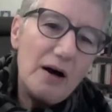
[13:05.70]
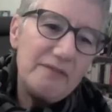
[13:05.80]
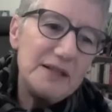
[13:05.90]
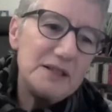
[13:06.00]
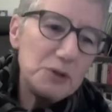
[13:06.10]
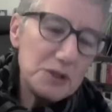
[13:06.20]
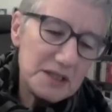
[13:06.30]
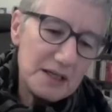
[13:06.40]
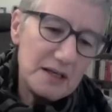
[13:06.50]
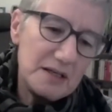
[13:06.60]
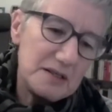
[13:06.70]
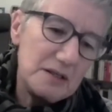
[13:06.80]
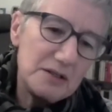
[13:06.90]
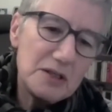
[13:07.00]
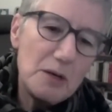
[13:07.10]
I find interesting is
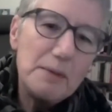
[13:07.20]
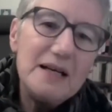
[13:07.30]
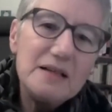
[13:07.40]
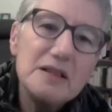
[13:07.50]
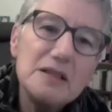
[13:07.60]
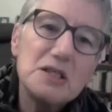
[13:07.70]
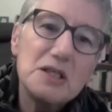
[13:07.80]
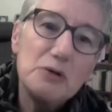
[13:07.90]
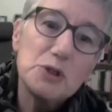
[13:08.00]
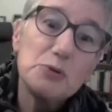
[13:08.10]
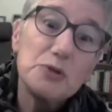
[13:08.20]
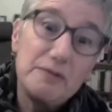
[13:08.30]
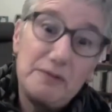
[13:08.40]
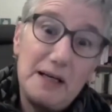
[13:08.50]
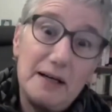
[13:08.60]
that, but in the social
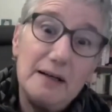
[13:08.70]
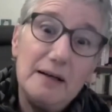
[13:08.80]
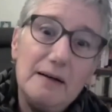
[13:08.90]
sphere,